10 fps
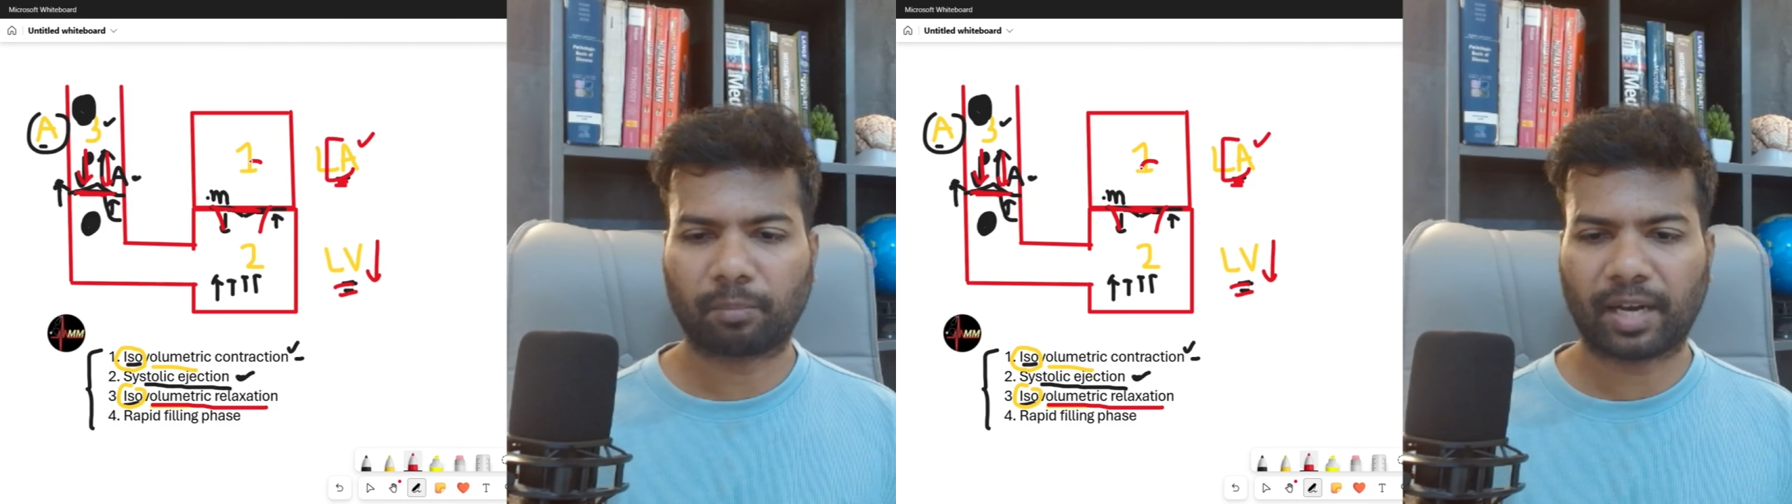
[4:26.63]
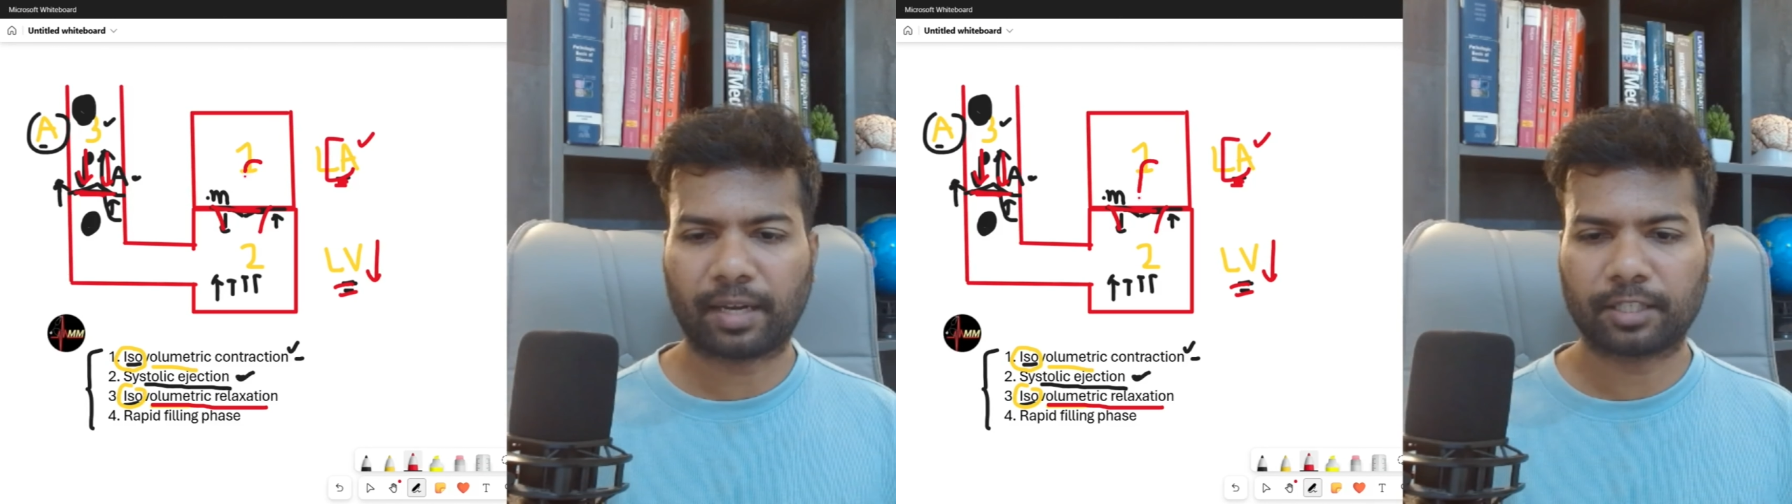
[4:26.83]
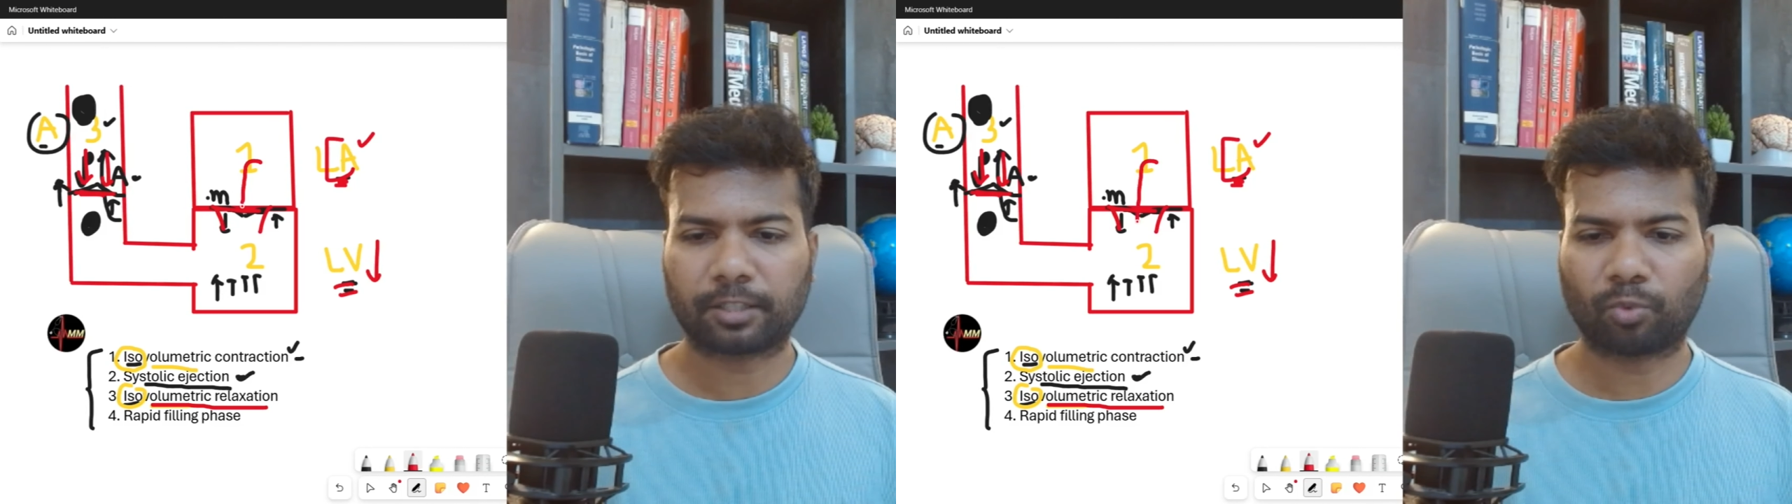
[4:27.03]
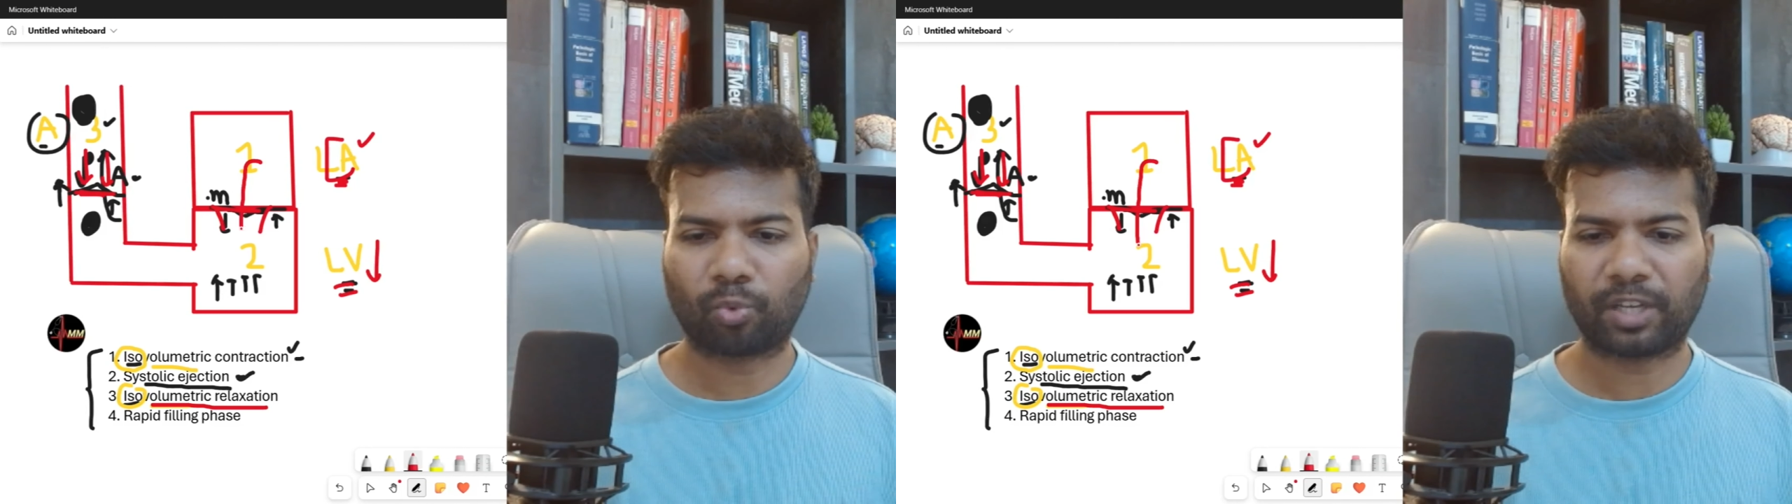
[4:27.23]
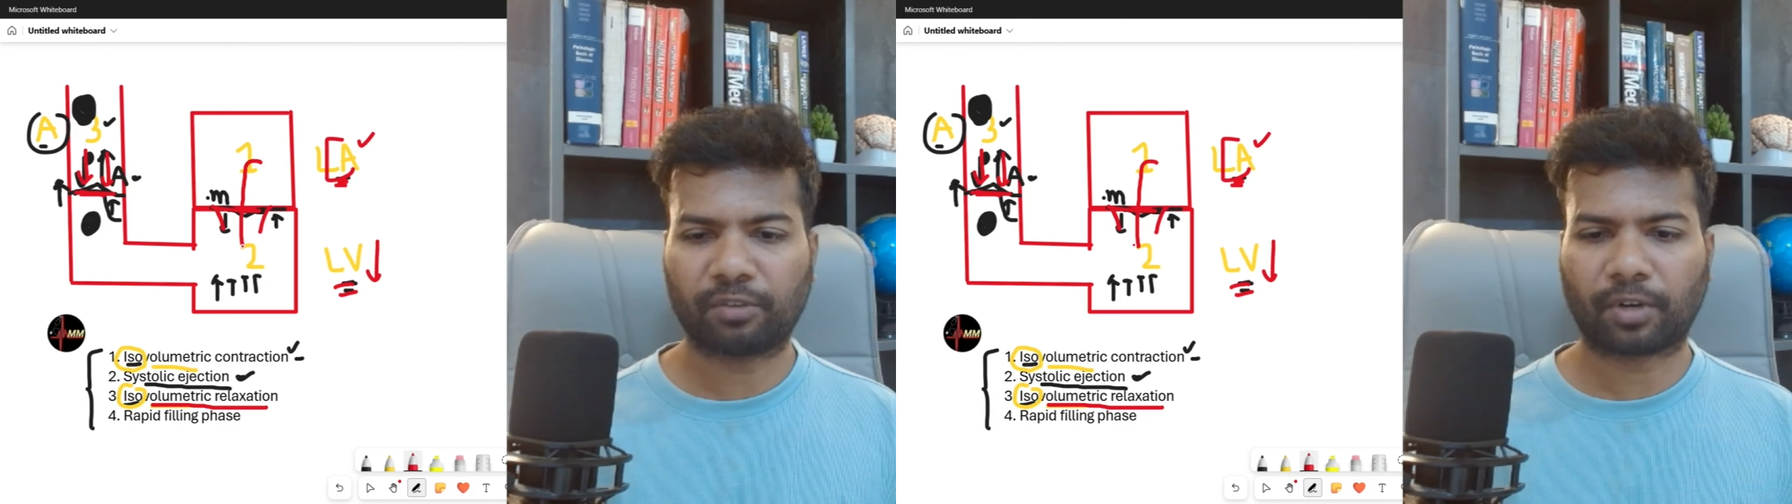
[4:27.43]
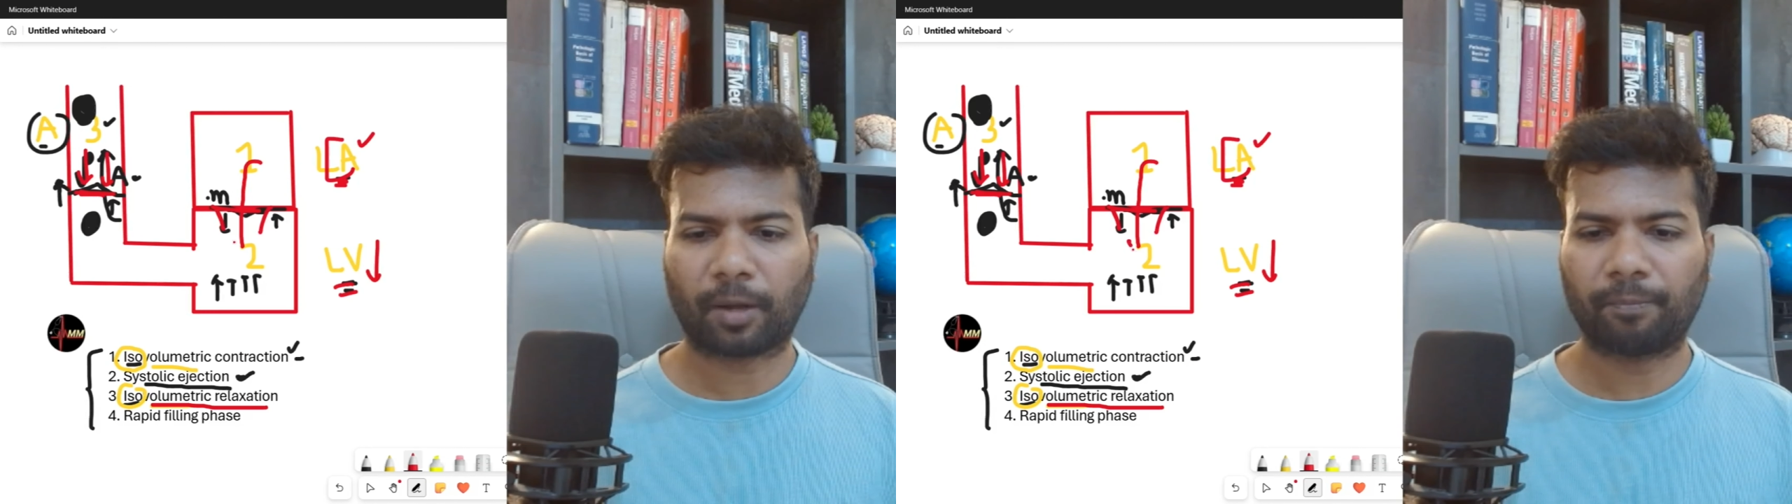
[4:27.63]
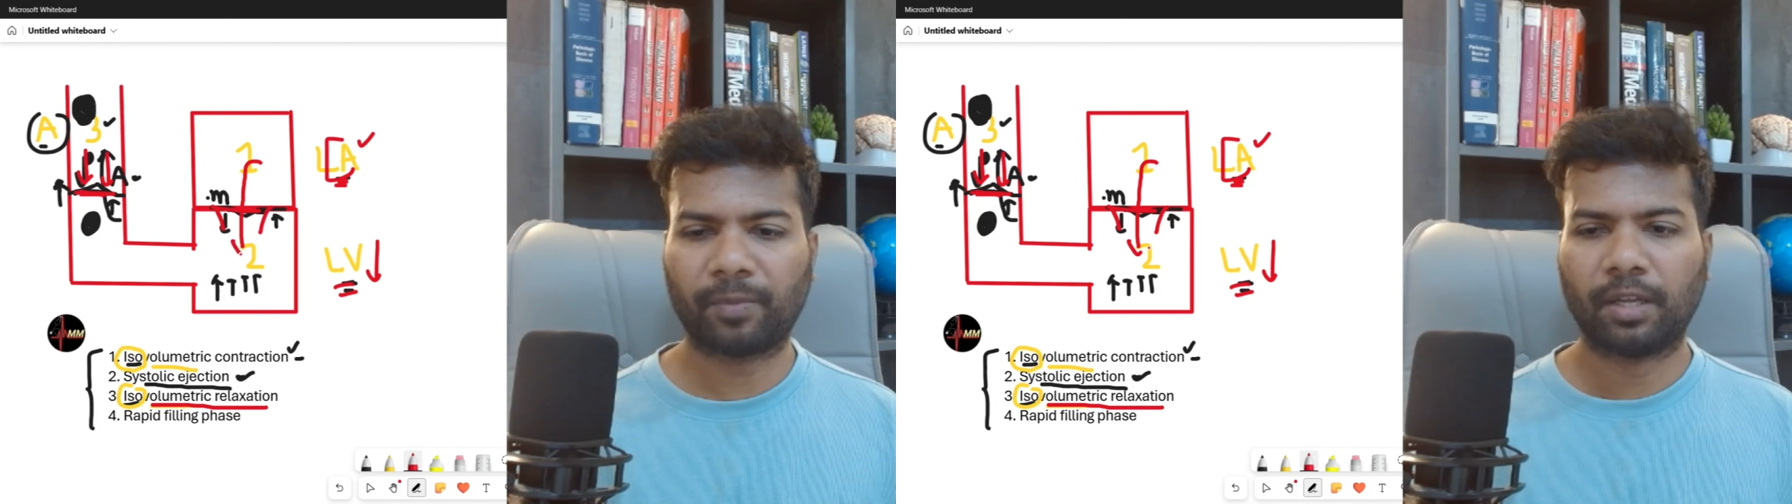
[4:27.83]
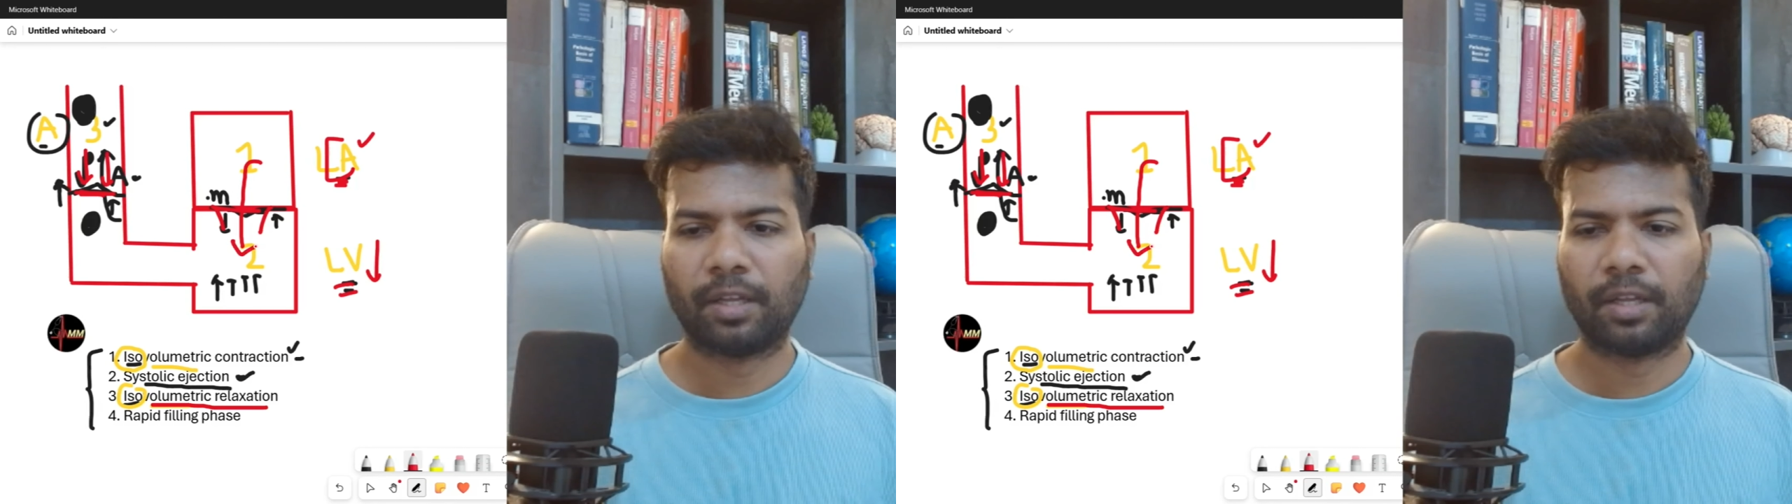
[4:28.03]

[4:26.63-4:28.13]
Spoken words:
blood is moving from